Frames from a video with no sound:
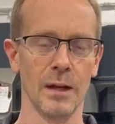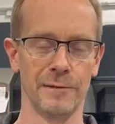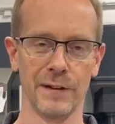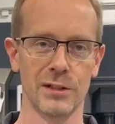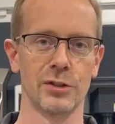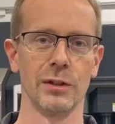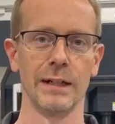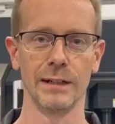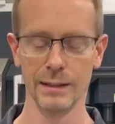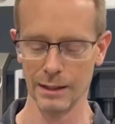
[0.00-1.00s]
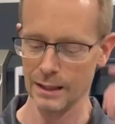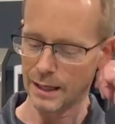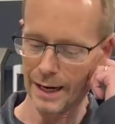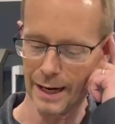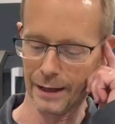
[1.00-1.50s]
fixturing,
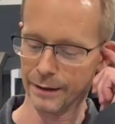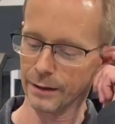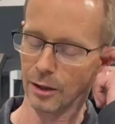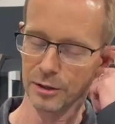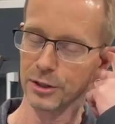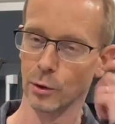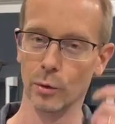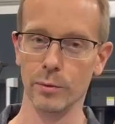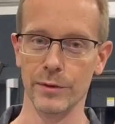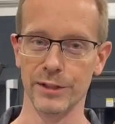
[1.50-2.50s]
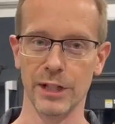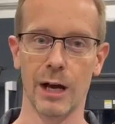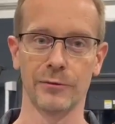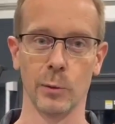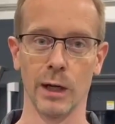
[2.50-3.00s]
and also the
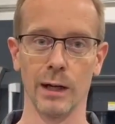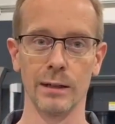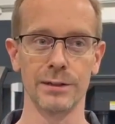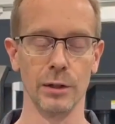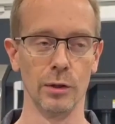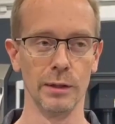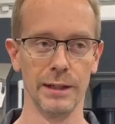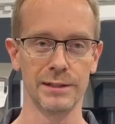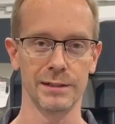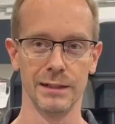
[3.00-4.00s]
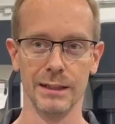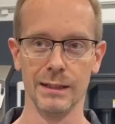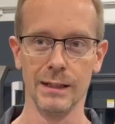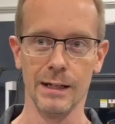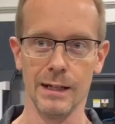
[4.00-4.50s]
software. So it's
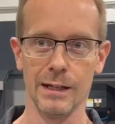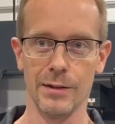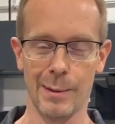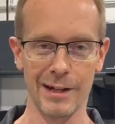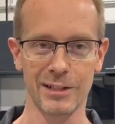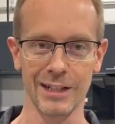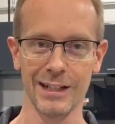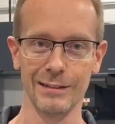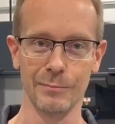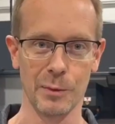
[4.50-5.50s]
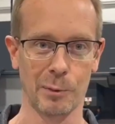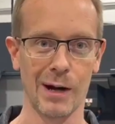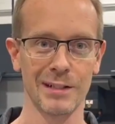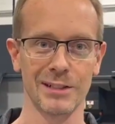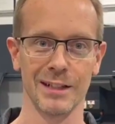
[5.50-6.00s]
the mindset, the
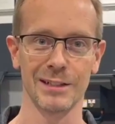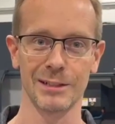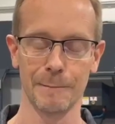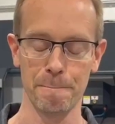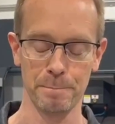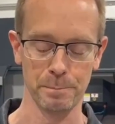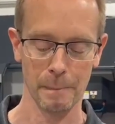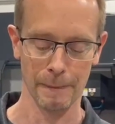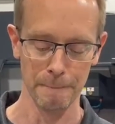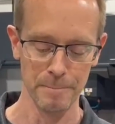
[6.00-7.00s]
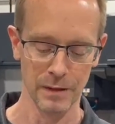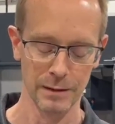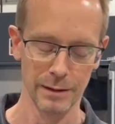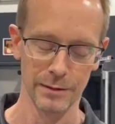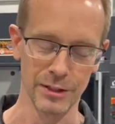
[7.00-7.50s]
process,
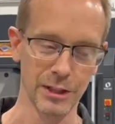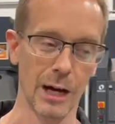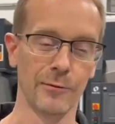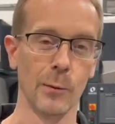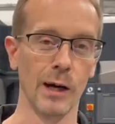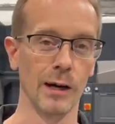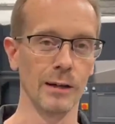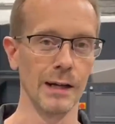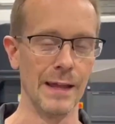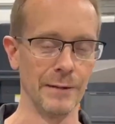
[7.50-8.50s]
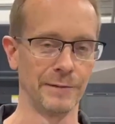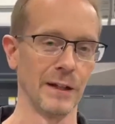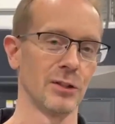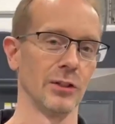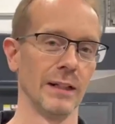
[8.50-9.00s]
the software, and the
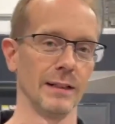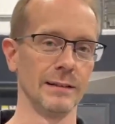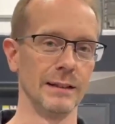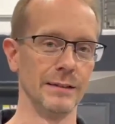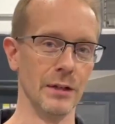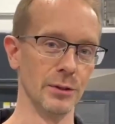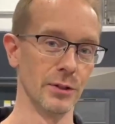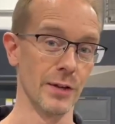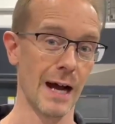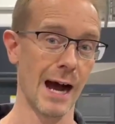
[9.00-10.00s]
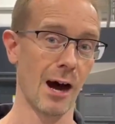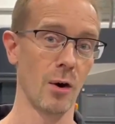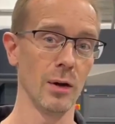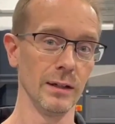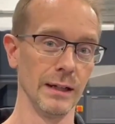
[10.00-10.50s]
fixturing. And those are the
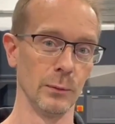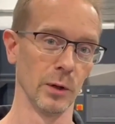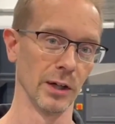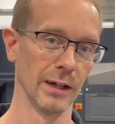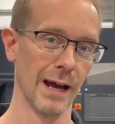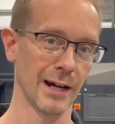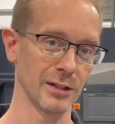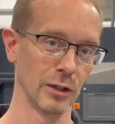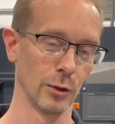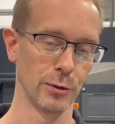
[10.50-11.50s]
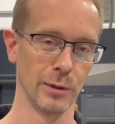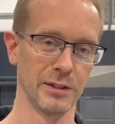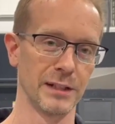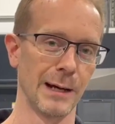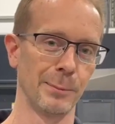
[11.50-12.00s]
how, and we're gonna actually go through an
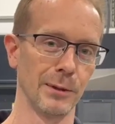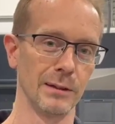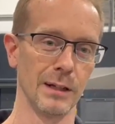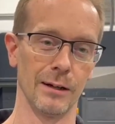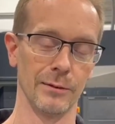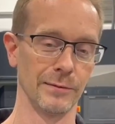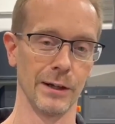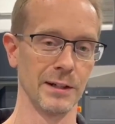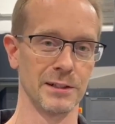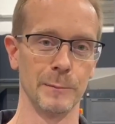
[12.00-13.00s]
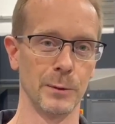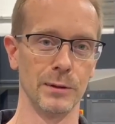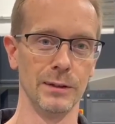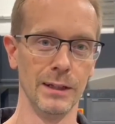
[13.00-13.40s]
example of a very simple